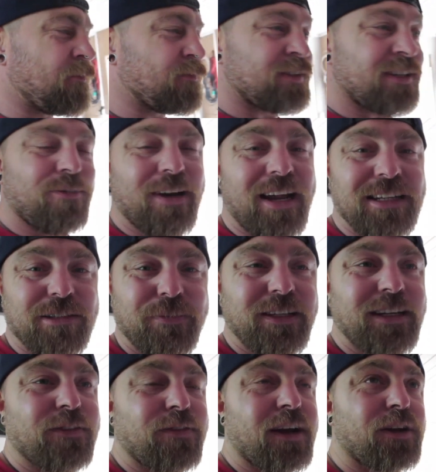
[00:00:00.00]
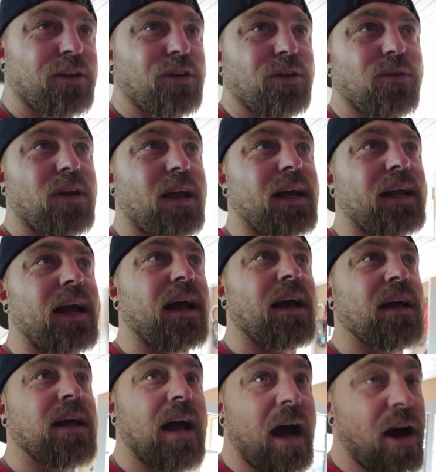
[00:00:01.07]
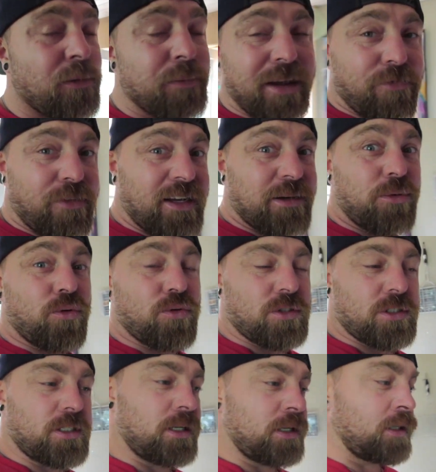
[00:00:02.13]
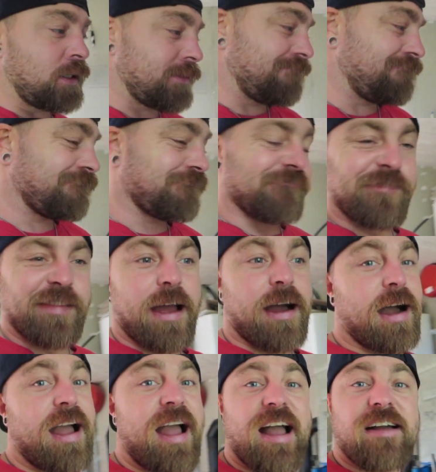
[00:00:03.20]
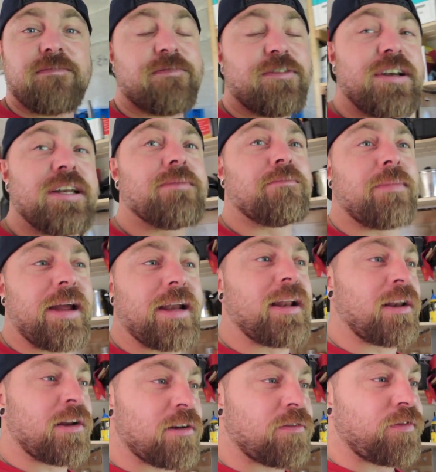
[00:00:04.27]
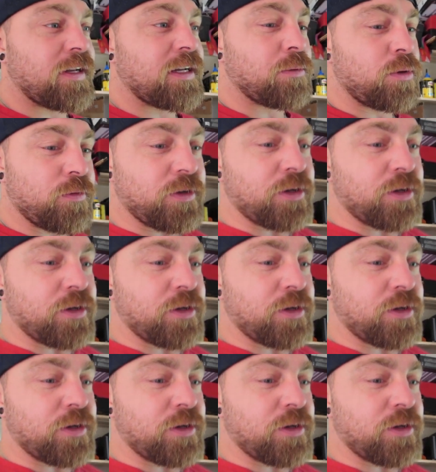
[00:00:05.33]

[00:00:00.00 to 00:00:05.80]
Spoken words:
Someone asked me if I could do like how to make fingerboards. I haven't really made a lot of fingerboard